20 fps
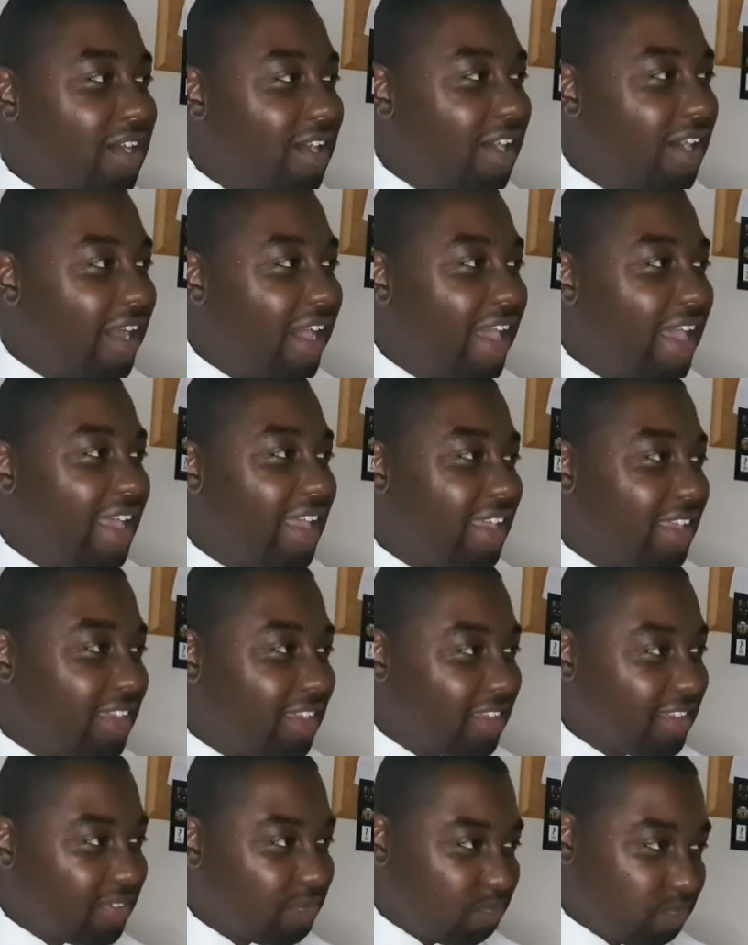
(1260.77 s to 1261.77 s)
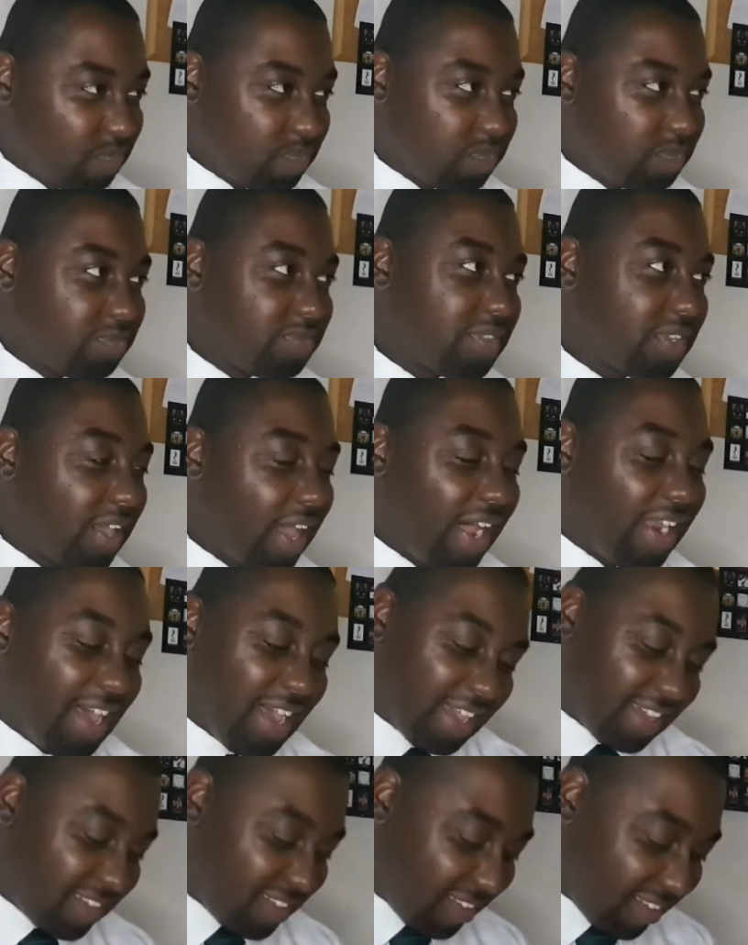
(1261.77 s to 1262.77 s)
Hey, I
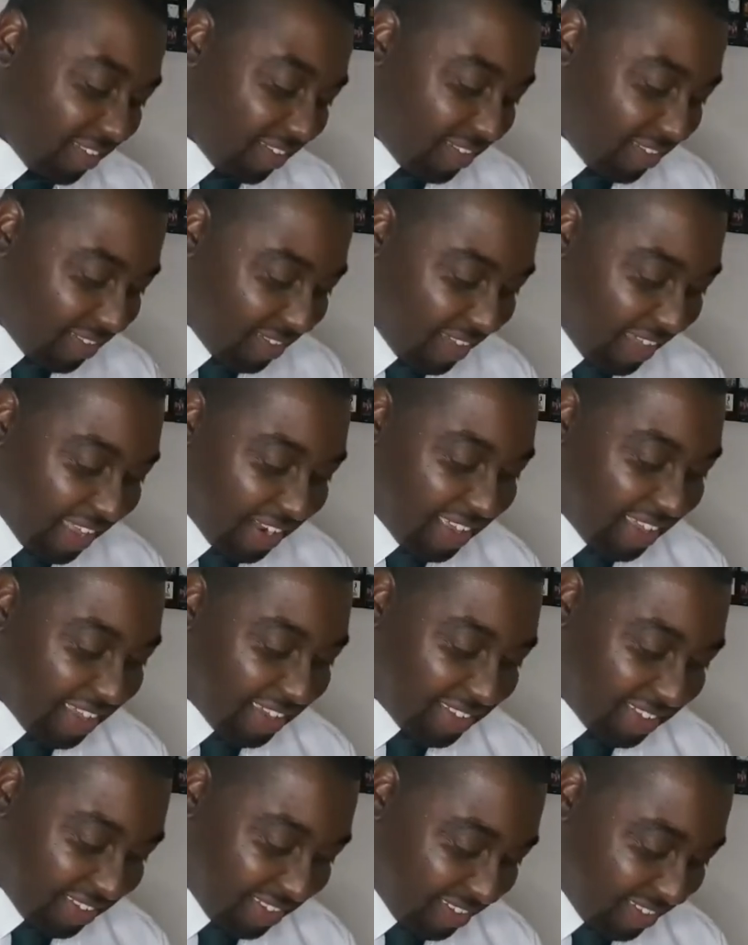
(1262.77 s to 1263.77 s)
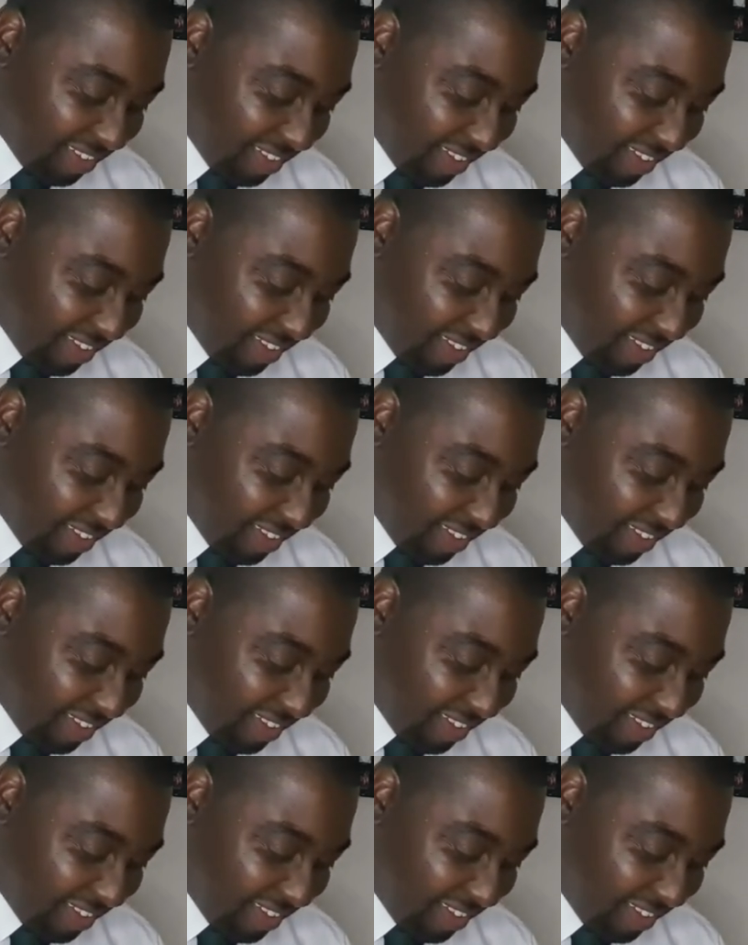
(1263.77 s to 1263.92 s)
like her. I like her.